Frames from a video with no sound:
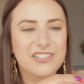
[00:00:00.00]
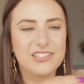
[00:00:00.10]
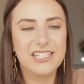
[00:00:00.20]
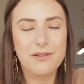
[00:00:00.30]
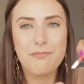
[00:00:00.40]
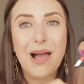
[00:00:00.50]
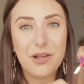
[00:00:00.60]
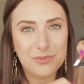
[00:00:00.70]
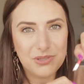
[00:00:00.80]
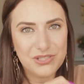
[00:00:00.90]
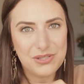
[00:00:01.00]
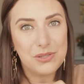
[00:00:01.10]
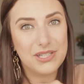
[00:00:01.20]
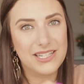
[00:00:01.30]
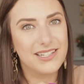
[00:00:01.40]
that are like malleable so
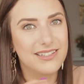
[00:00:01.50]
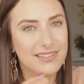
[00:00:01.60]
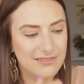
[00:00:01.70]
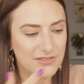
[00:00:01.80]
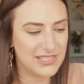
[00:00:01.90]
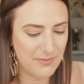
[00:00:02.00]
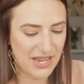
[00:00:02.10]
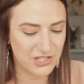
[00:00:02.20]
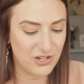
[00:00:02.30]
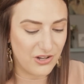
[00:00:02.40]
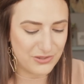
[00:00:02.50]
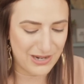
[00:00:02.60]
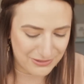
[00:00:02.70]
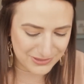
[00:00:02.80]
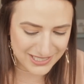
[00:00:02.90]
you can smash it all
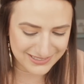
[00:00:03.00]
around.